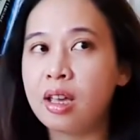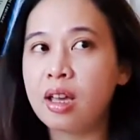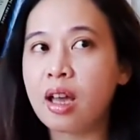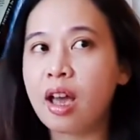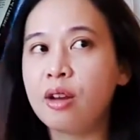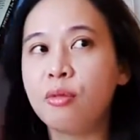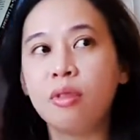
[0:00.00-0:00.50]

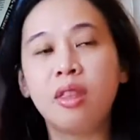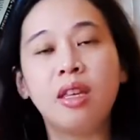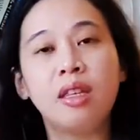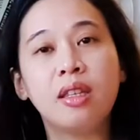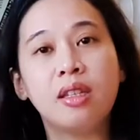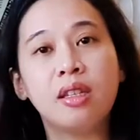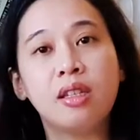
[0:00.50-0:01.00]
I don't
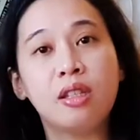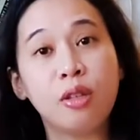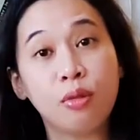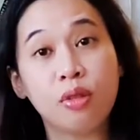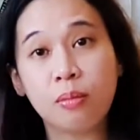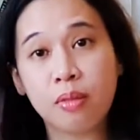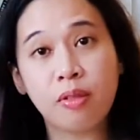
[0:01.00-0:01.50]
think this is
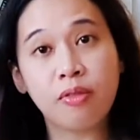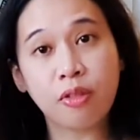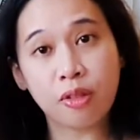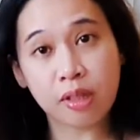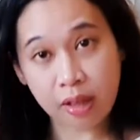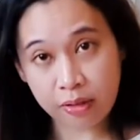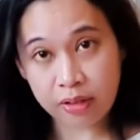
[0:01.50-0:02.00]
suitable
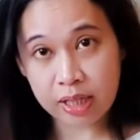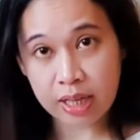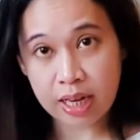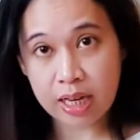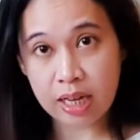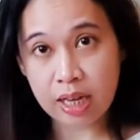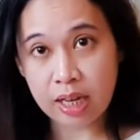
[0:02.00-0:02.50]
for
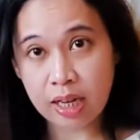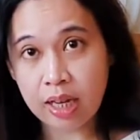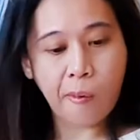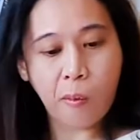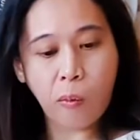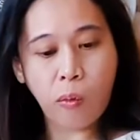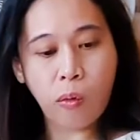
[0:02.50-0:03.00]
self-study.
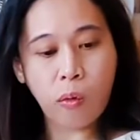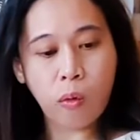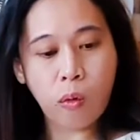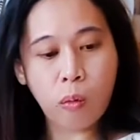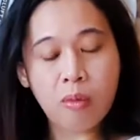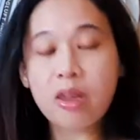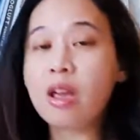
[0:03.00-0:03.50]

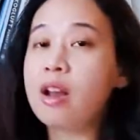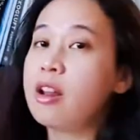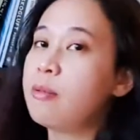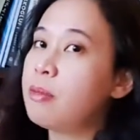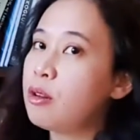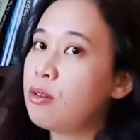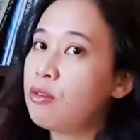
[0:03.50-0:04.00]
Yeah,
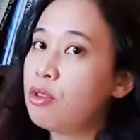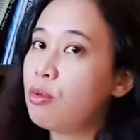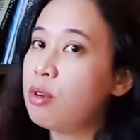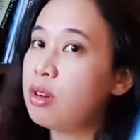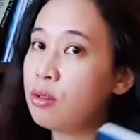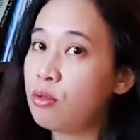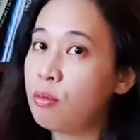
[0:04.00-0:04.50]
let me know if you
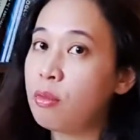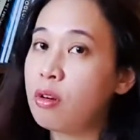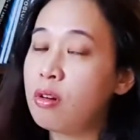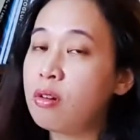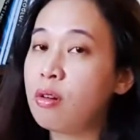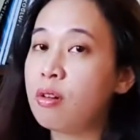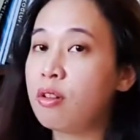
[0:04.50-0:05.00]
want to know
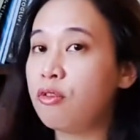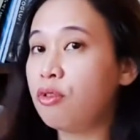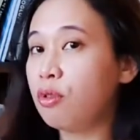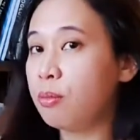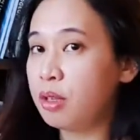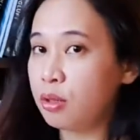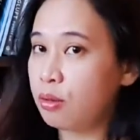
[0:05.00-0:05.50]
more, or if
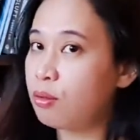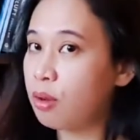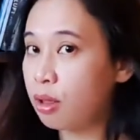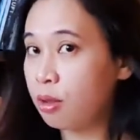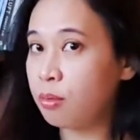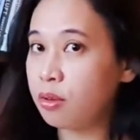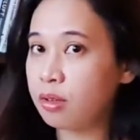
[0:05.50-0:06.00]
you want me to do
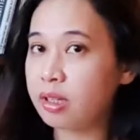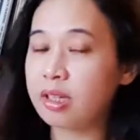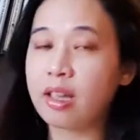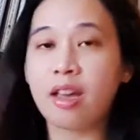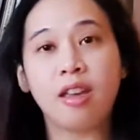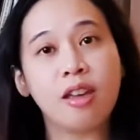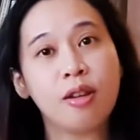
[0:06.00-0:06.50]
other books.
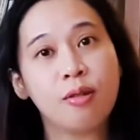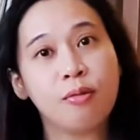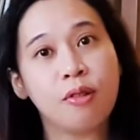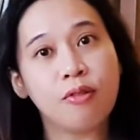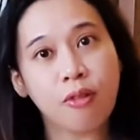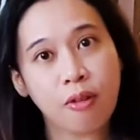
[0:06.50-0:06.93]
I can do it